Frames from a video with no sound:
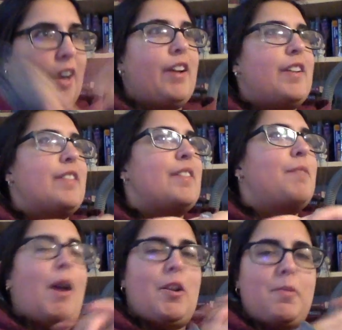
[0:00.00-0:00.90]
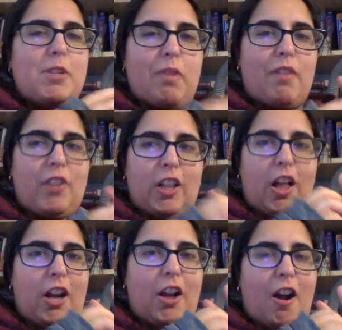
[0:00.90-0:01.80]
It is about to be 12
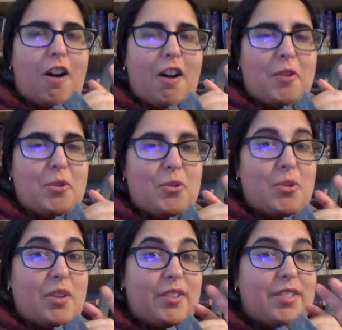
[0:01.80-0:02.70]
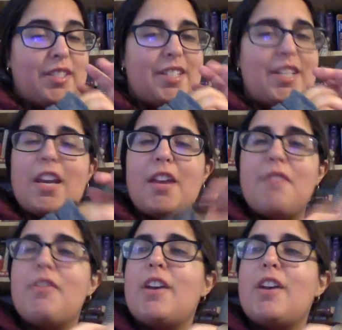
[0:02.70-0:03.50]
o'clock on New Year's Eve,